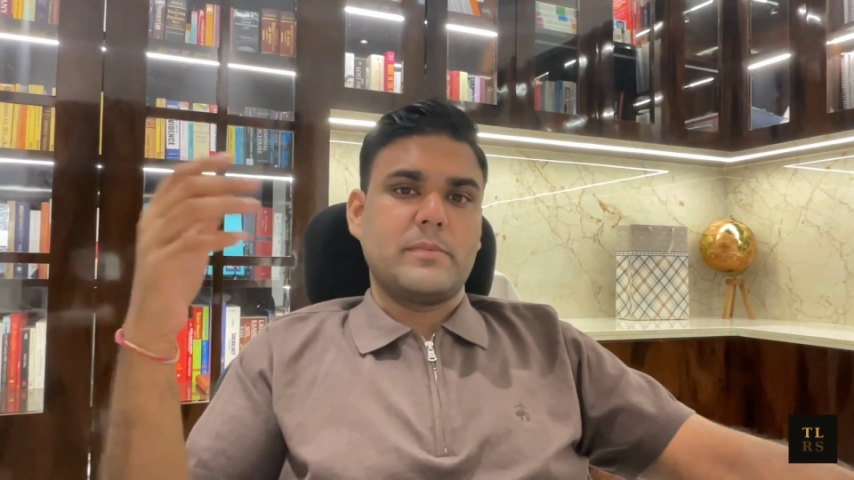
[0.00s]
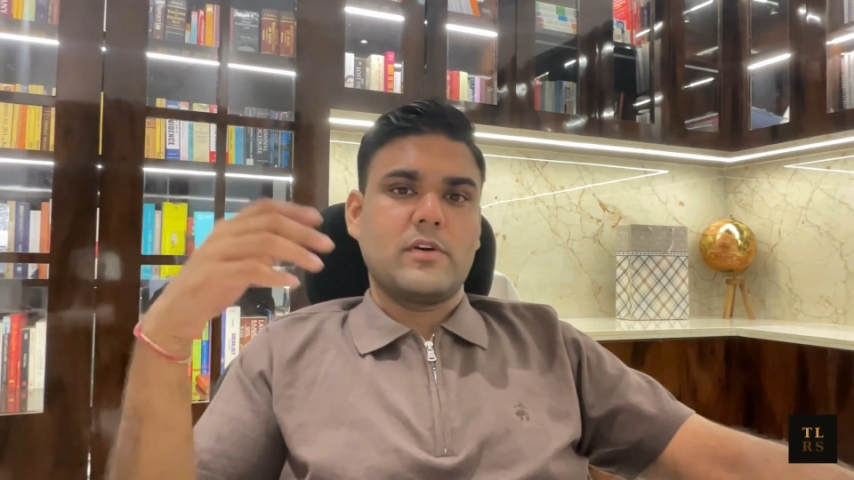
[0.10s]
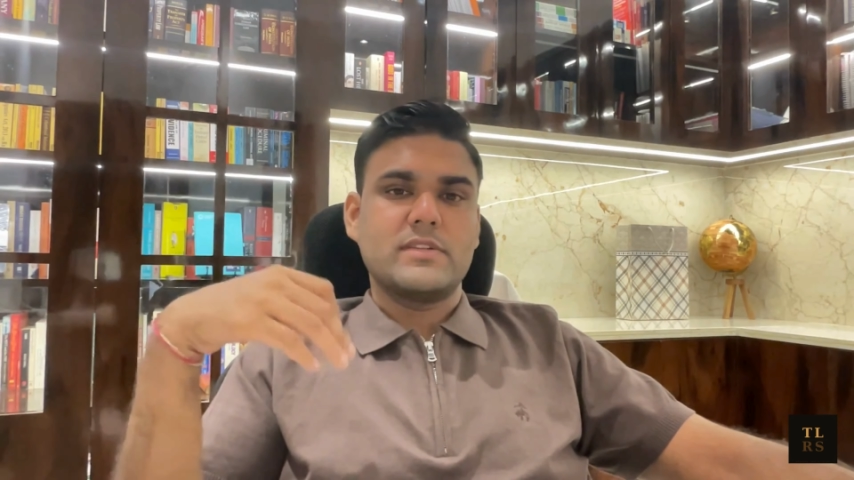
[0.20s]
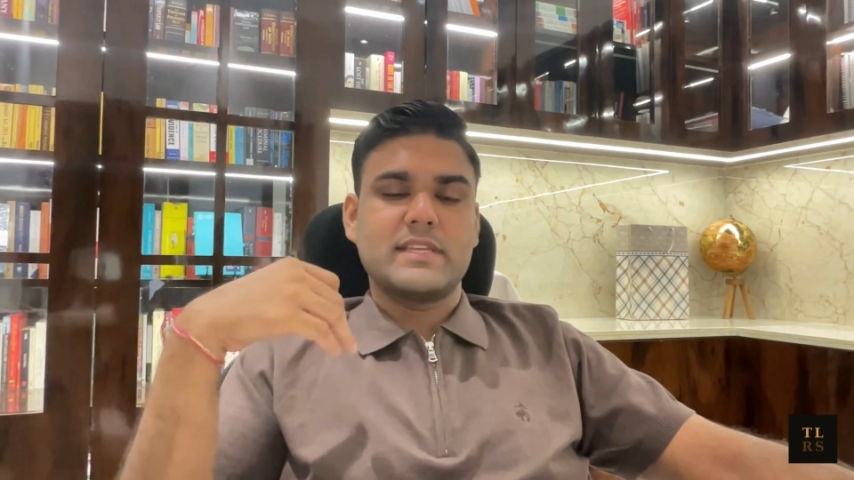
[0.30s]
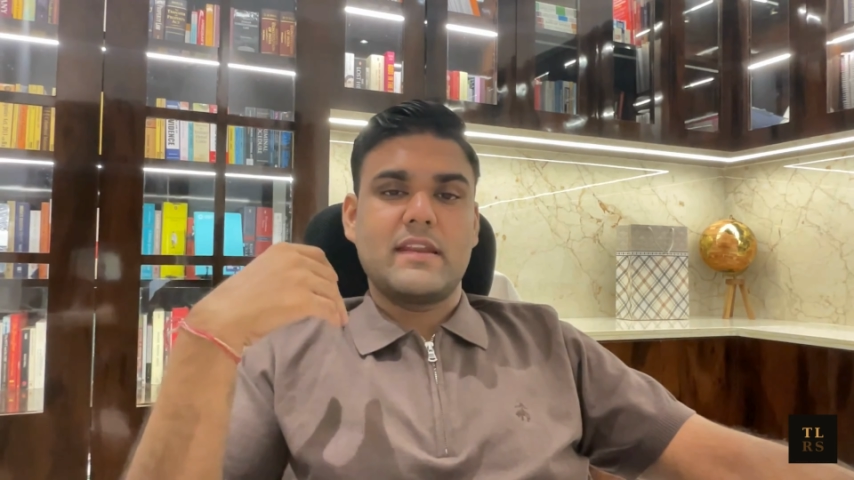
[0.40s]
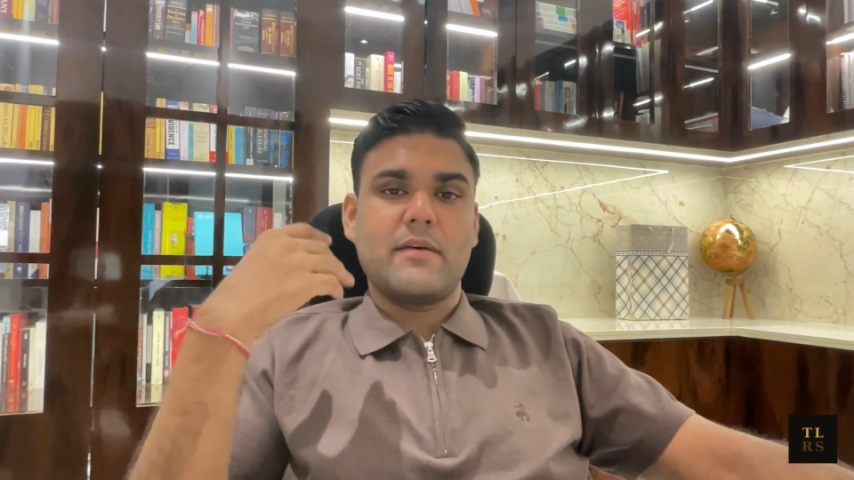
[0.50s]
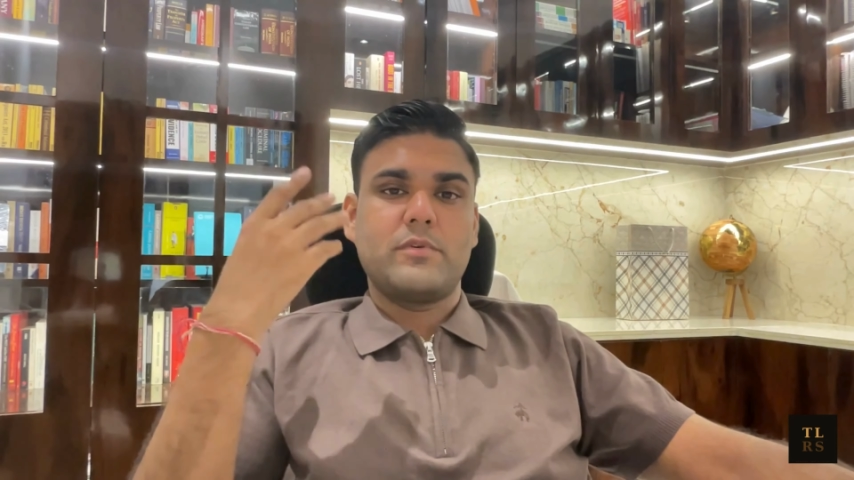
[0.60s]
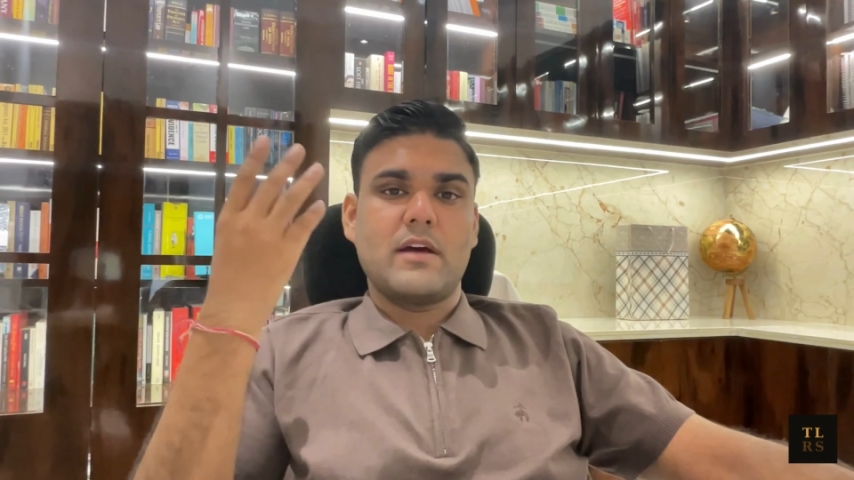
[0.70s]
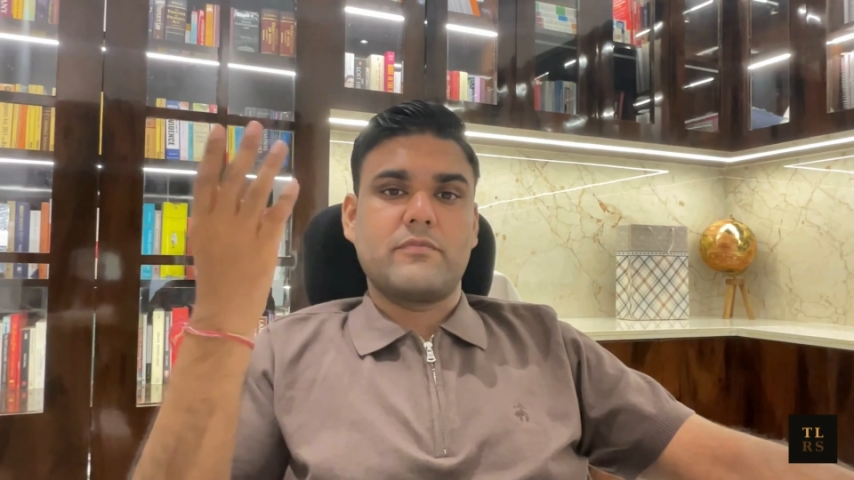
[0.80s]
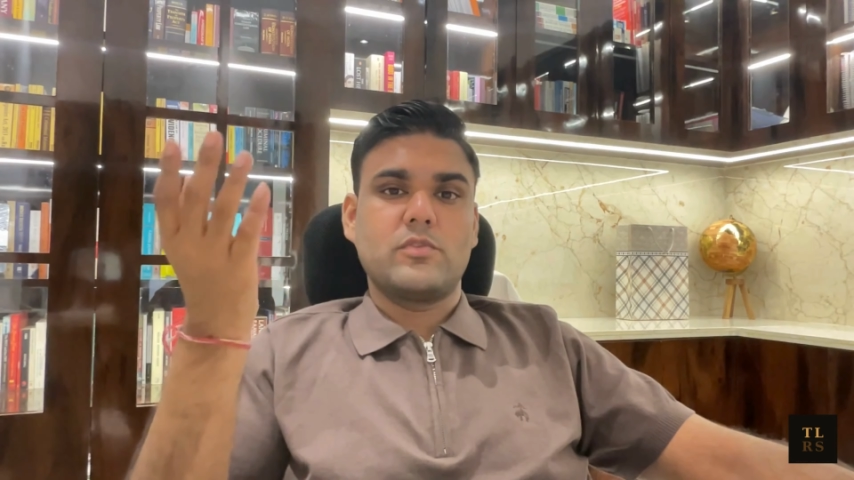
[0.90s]
because then I
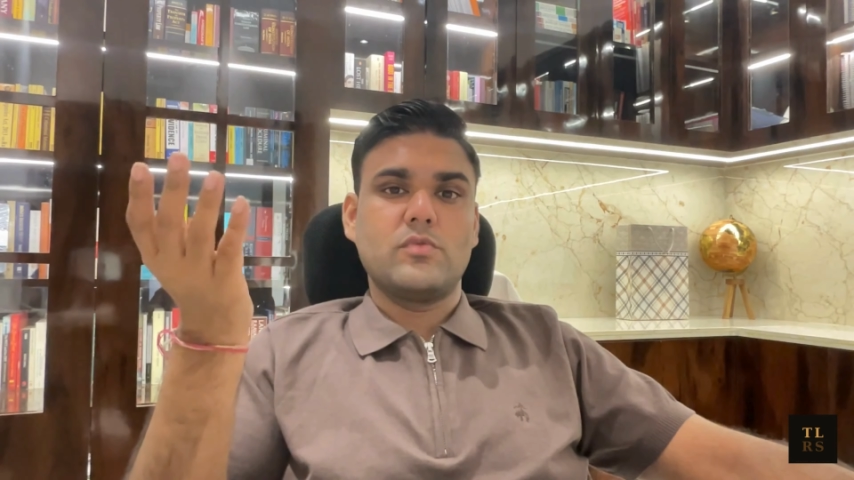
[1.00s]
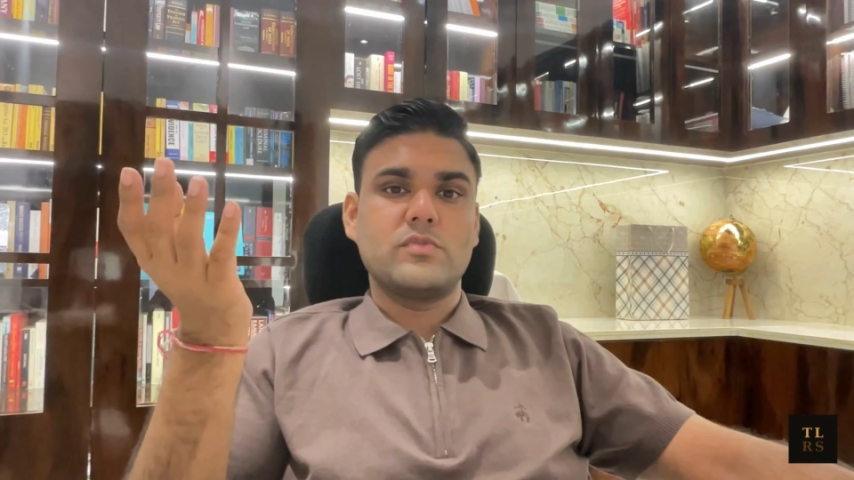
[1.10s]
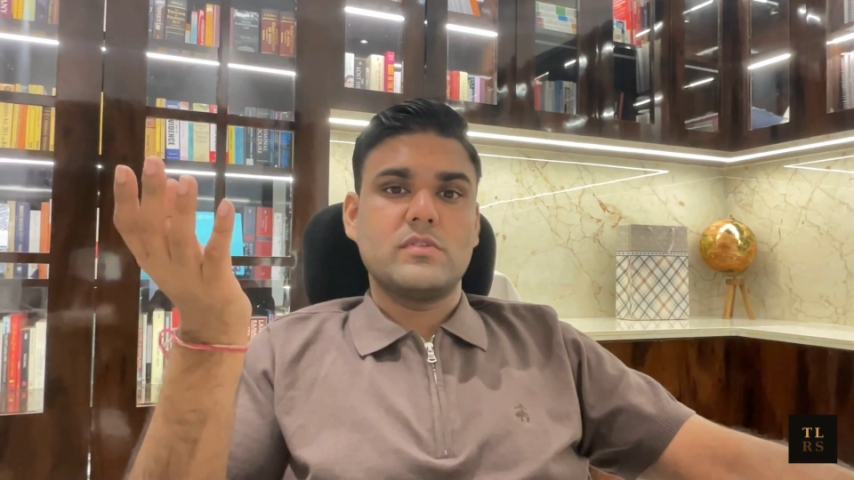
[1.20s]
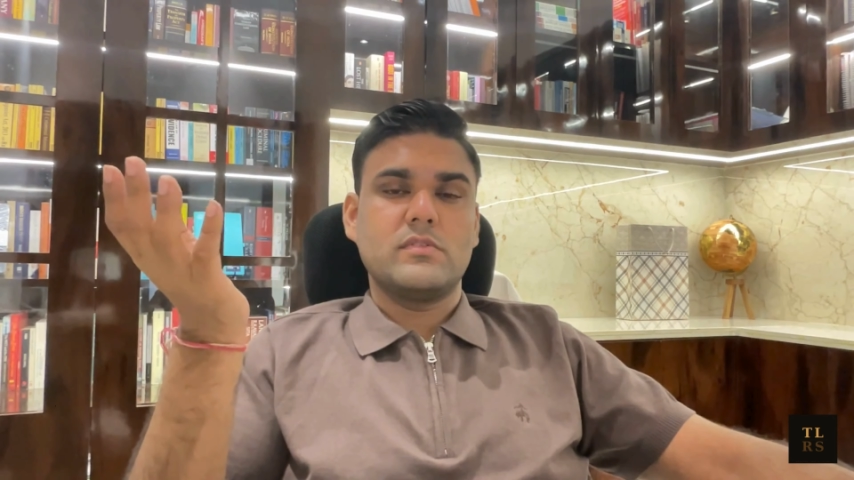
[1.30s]
would have to,